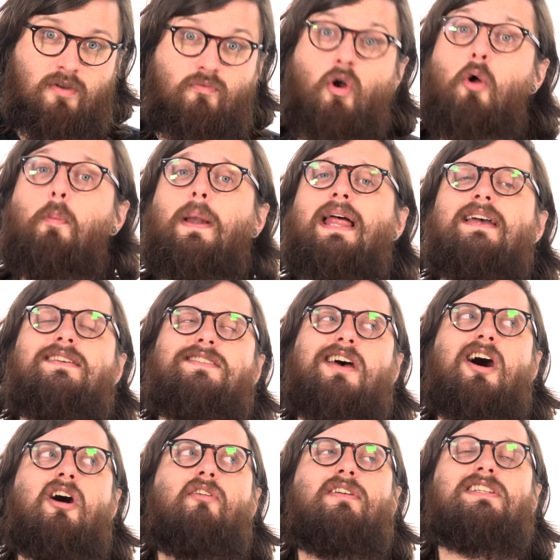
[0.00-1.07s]
Role players
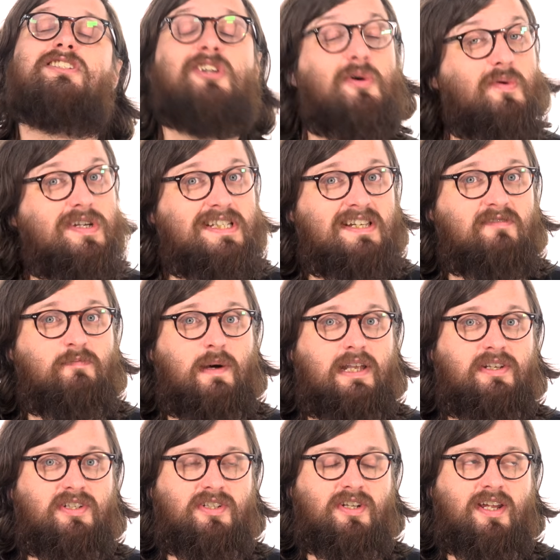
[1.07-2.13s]
are a talkative
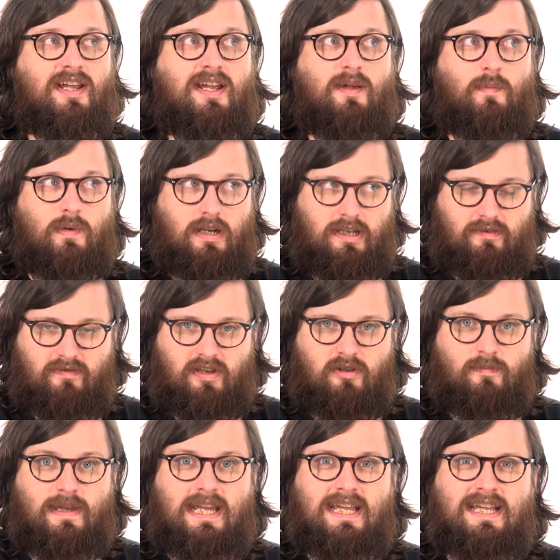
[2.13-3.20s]
bunch, believe
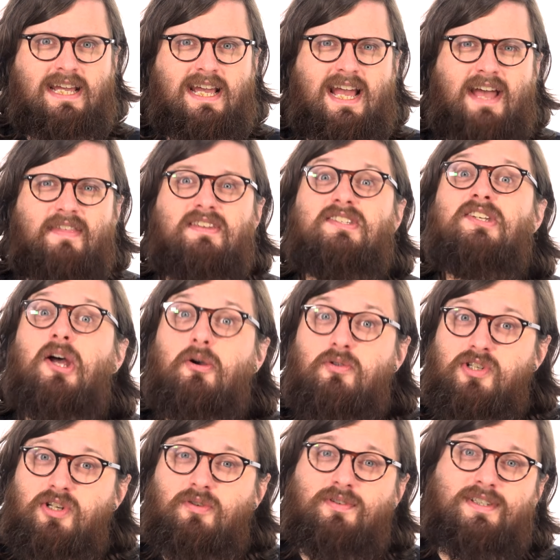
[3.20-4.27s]
you me, and there's no
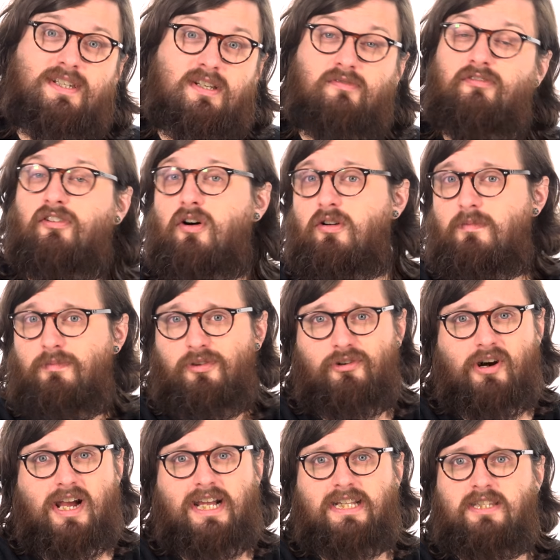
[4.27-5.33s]
shortage of forum
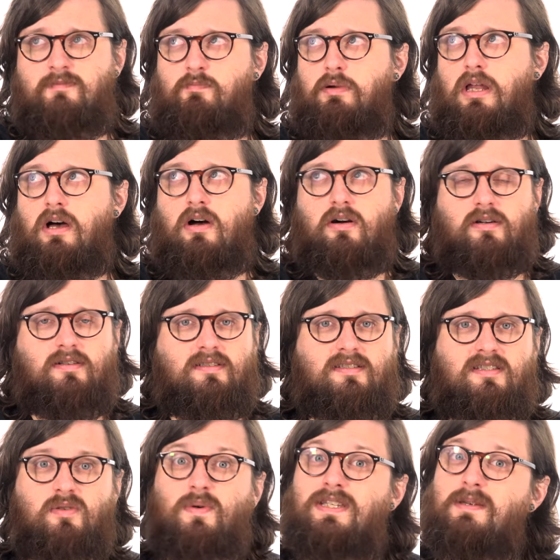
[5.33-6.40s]
threads,
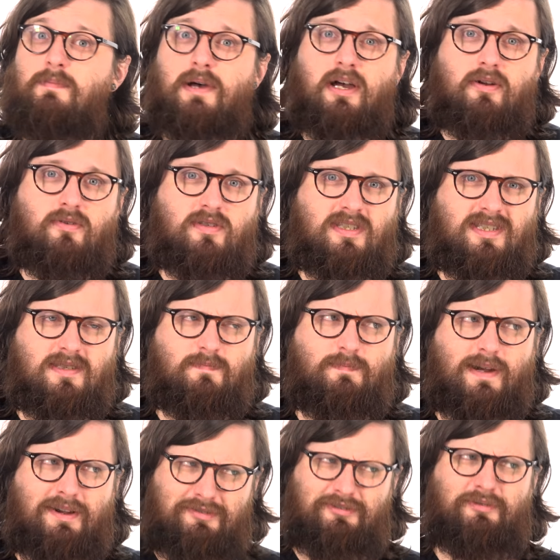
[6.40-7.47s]
blogs, Twitter posts,
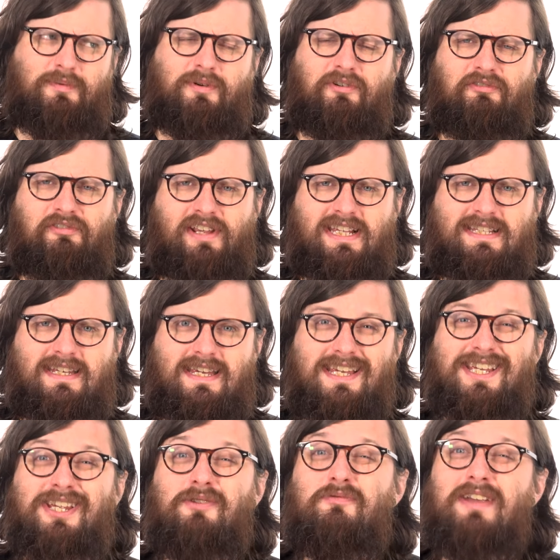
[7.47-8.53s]
bathroom graffiti,
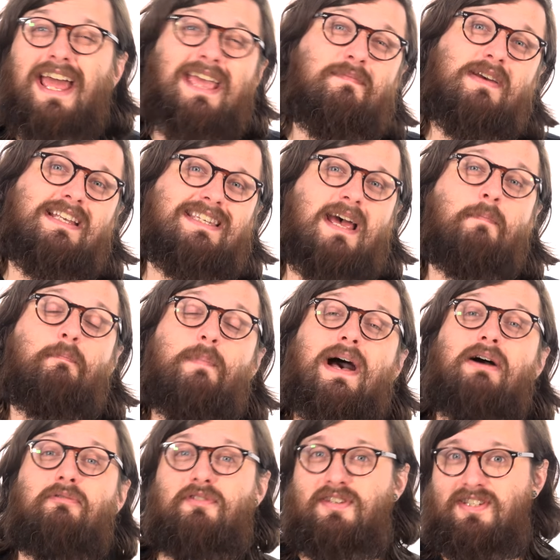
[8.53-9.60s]
you name it,
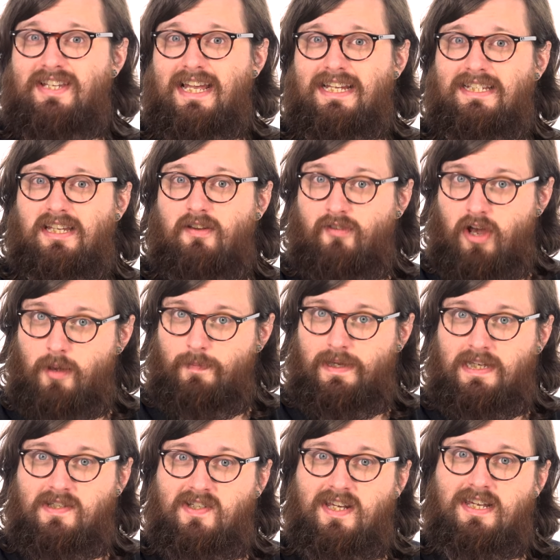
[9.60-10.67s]
about the state of
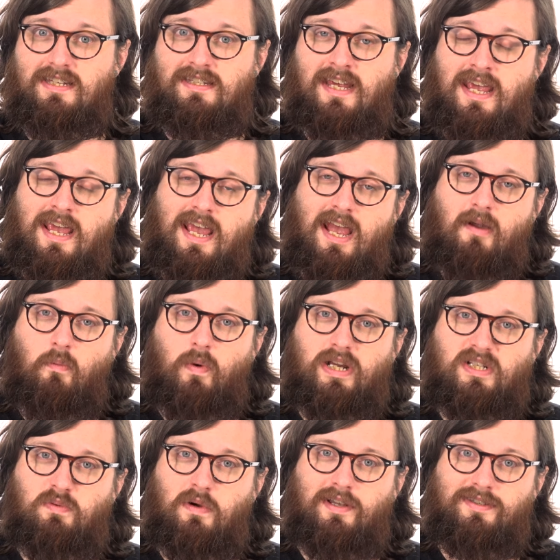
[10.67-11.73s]
RPGs and
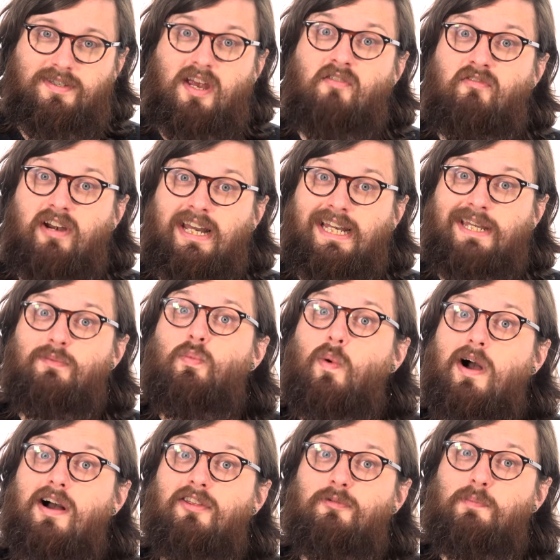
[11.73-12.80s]
which ones are really
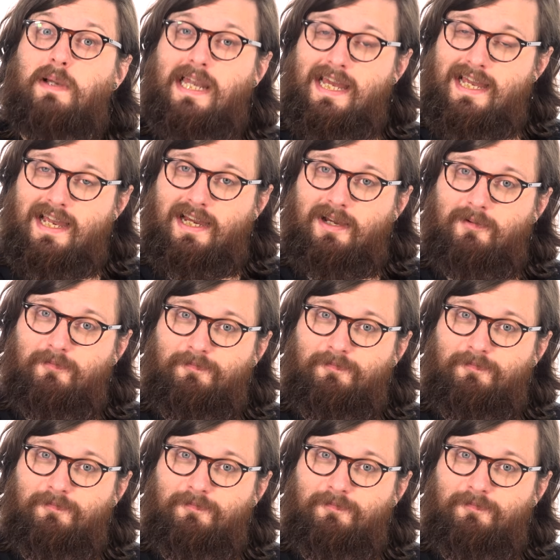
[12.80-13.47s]
worth playing.